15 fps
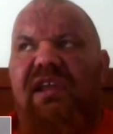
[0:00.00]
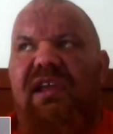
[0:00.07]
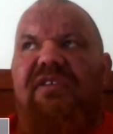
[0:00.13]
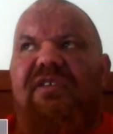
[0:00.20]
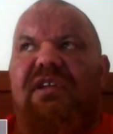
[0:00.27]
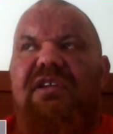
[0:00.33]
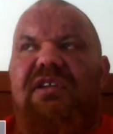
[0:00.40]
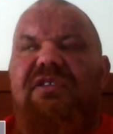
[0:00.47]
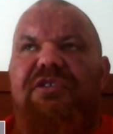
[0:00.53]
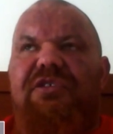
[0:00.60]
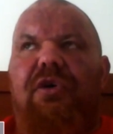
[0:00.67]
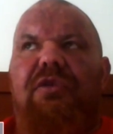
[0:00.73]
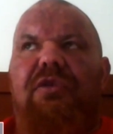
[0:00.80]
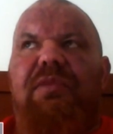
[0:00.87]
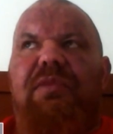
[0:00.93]
easily
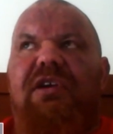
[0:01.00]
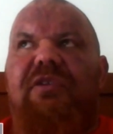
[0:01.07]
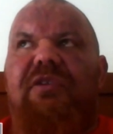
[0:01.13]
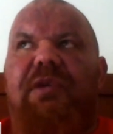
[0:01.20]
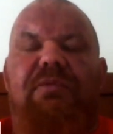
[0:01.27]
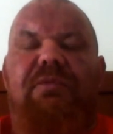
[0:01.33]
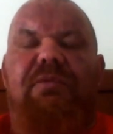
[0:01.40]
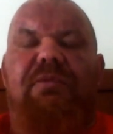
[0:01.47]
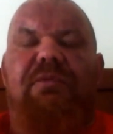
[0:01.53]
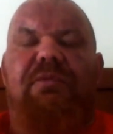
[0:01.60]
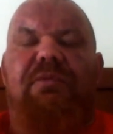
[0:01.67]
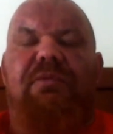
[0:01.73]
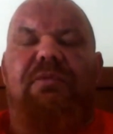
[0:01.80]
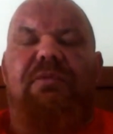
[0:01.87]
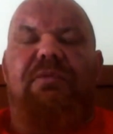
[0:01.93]
done because it becomes
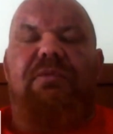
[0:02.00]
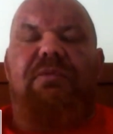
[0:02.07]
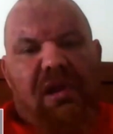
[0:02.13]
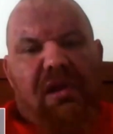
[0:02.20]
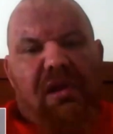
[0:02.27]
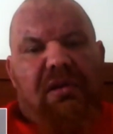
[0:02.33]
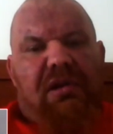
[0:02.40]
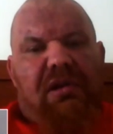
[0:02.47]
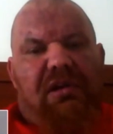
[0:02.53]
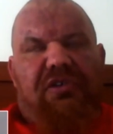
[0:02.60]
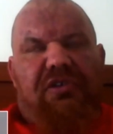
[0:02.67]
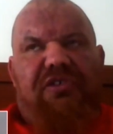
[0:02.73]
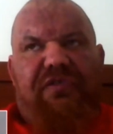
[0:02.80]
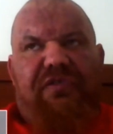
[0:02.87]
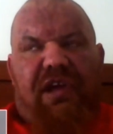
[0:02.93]
so
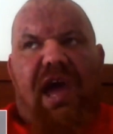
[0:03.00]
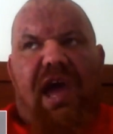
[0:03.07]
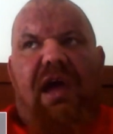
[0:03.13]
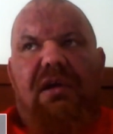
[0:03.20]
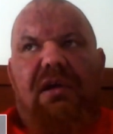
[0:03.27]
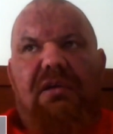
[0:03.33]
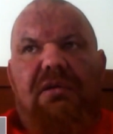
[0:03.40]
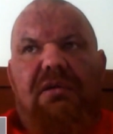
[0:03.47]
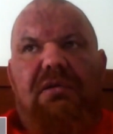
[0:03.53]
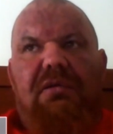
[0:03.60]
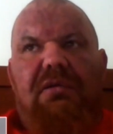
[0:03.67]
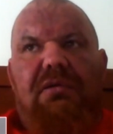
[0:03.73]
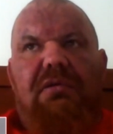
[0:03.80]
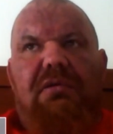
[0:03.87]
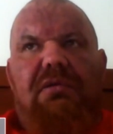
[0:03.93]
that you just
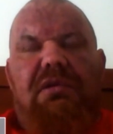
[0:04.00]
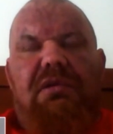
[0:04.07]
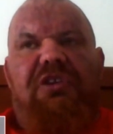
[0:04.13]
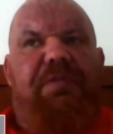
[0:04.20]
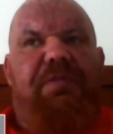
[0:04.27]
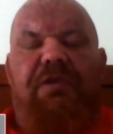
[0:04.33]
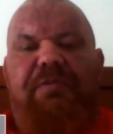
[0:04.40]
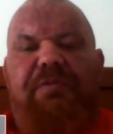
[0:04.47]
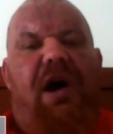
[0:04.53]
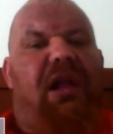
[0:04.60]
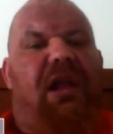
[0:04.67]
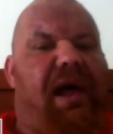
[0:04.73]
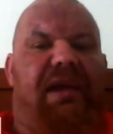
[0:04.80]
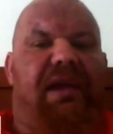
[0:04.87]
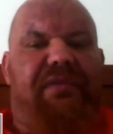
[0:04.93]
forget. it just
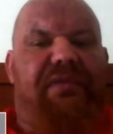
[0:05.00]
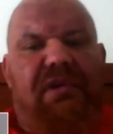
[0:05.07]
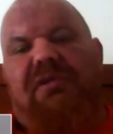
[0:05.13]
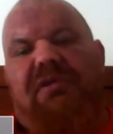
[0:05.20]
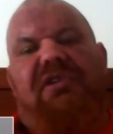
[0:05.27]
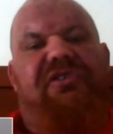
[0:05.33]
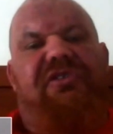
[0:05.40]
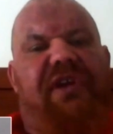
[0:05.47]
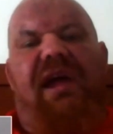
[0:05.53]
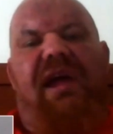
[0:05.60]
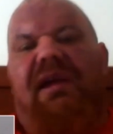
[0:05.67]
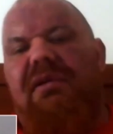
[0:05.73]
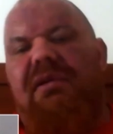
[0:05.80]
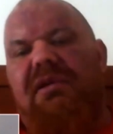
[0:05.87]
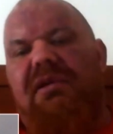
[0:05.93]
becomes part of life. You know, you
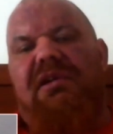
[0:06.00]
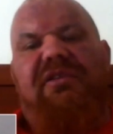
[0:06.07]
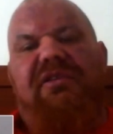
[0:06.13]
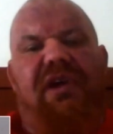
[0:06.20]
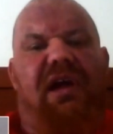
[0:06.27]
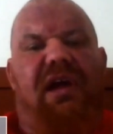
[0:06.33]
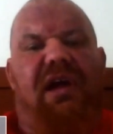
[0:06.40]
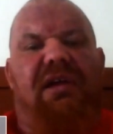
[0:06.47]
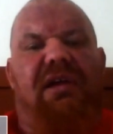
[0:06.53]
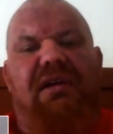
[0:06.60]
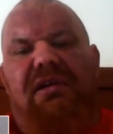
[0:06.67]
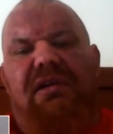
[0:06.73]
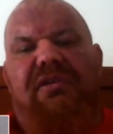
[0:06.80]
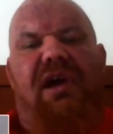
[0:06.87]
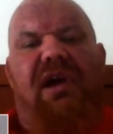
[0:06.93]
just take and you
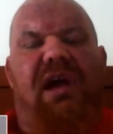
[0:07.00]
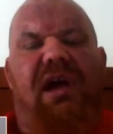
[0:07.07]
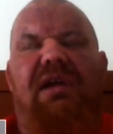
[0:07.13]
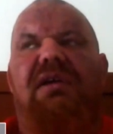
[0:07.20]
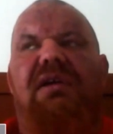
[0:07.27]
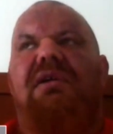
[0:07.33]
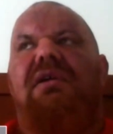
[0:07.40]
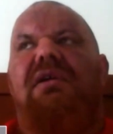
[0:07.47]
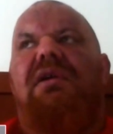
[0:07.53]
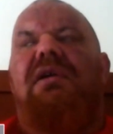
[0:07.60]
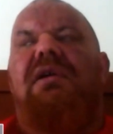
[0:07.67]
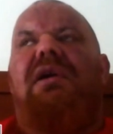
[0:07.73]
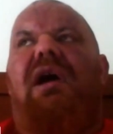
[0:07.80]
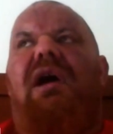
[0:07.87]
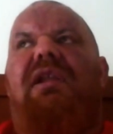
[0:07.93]
take and you take.
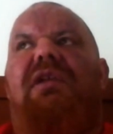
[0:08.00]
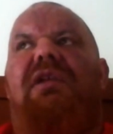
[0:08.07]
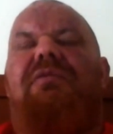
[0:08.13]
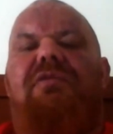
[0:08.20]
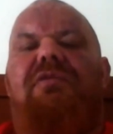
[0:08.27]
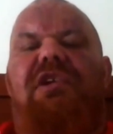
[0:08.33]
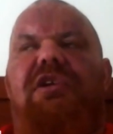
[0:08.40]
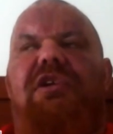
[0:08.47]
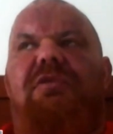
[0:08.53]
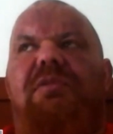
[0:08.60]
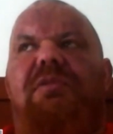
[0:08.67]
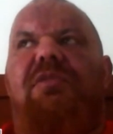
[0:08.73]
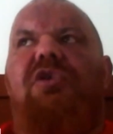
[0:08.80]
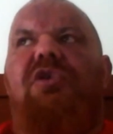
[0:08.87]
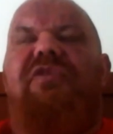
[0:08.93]
Sure. And then when you
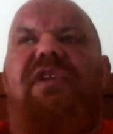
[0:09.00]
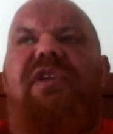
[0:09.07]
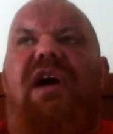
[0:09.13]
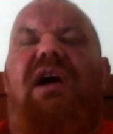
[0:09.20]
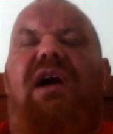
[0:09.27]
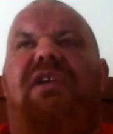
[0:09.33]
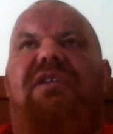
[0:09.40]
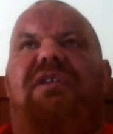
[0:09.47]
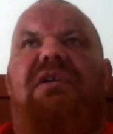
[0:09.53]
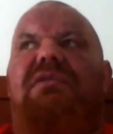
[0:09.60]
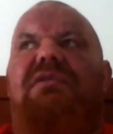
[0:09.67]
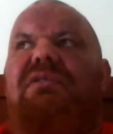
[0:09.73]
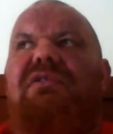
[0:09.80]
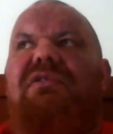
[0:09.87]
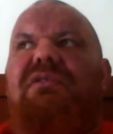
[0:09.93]
remove that, it's like,
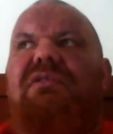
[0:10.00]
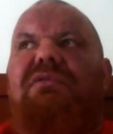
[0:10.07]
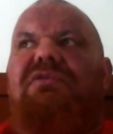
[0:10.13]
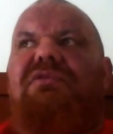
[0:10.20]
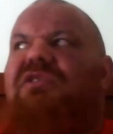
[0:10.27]
oh,